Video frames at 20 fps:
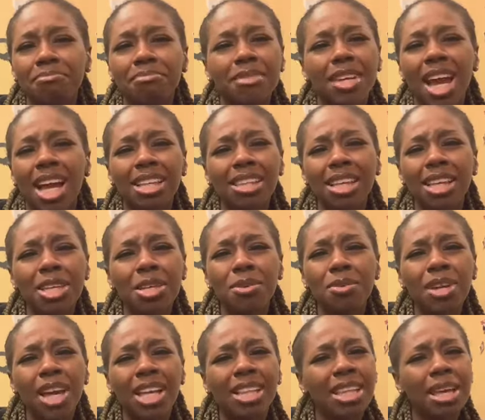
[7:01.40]
I think you
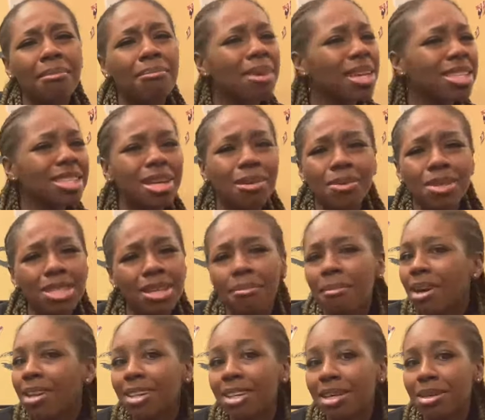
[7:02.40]
got that mixed up with
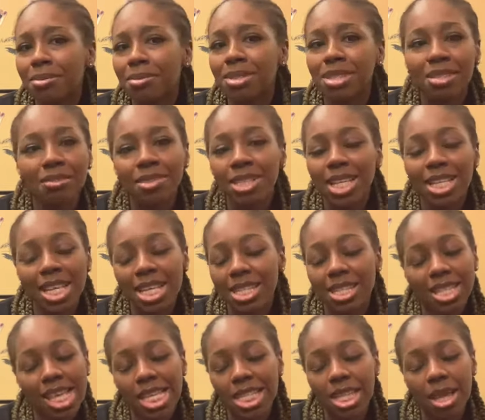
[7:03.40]
somebody else. I'm like,
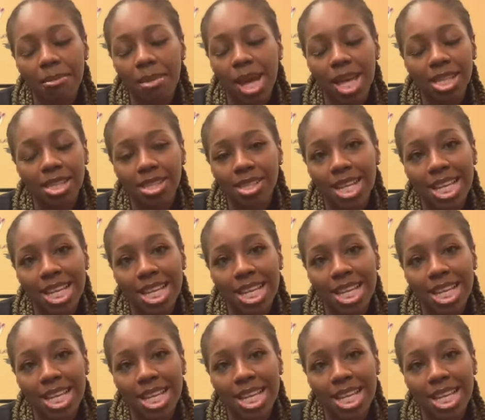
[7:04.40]
that's not mine.